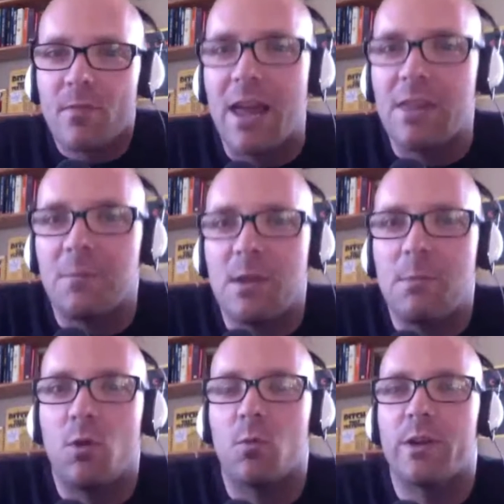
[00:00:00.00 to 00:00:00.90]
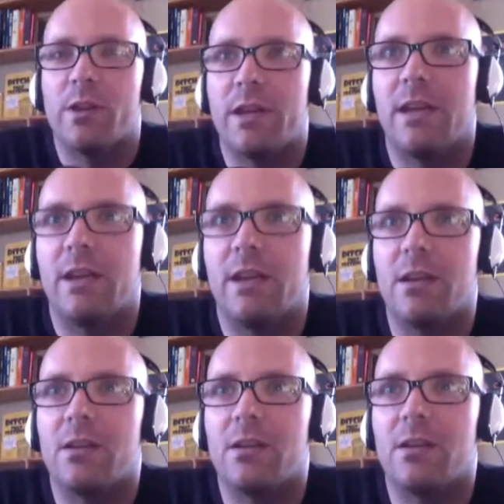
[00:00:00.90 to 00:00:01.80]
think people really
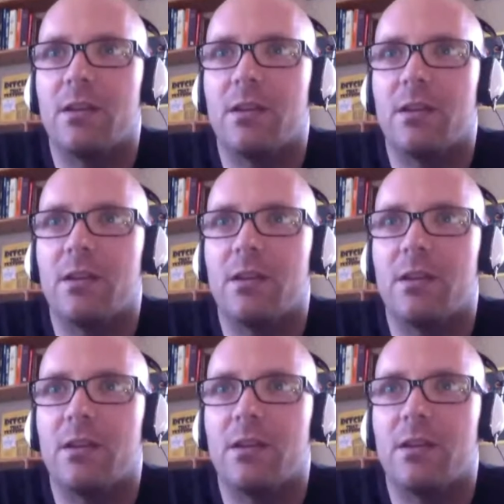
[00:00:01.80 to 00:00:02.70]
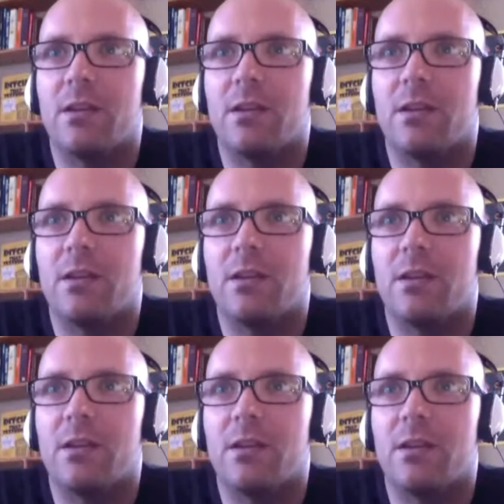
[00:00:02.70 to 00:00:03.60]
have sort of resonated
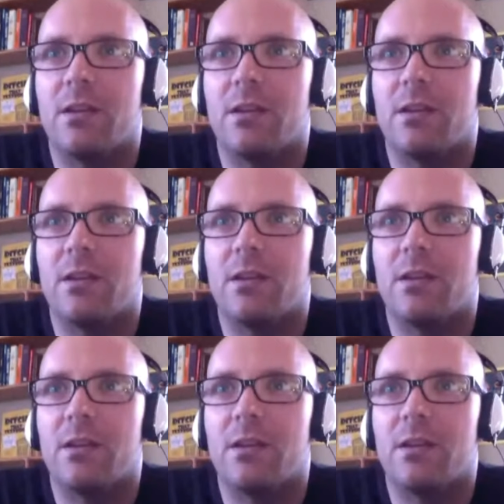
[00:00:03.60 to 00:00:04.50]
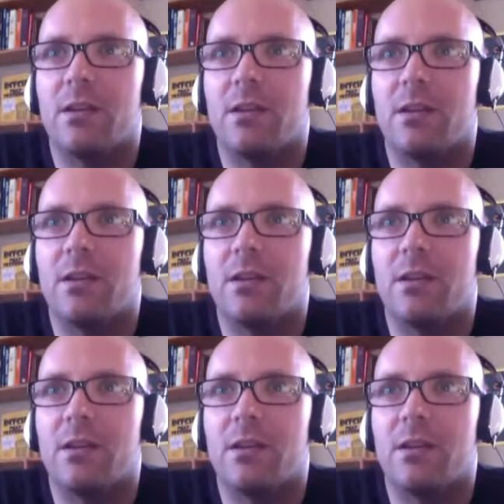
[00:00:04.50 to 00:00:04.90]
with the idea of